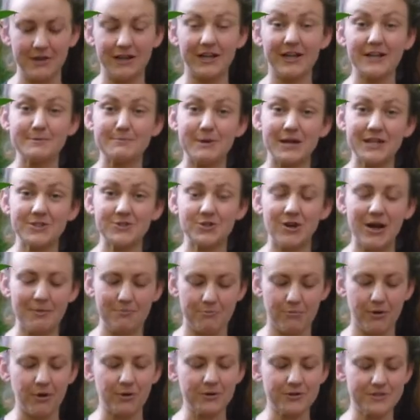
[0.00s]
because my
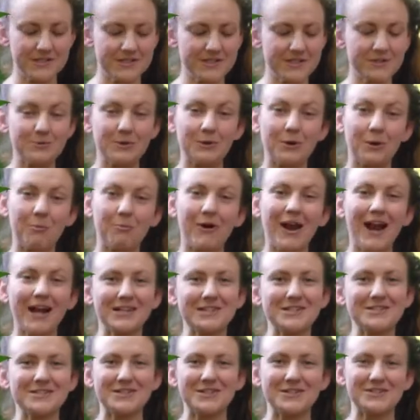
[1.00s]
strap broke since we were
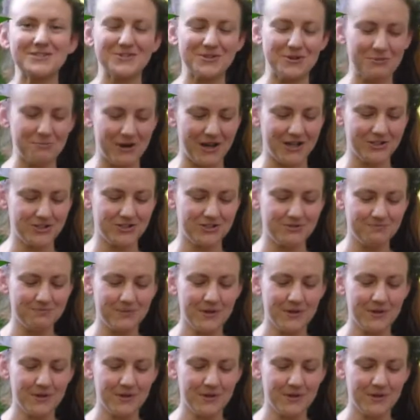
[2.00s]
practicing so much,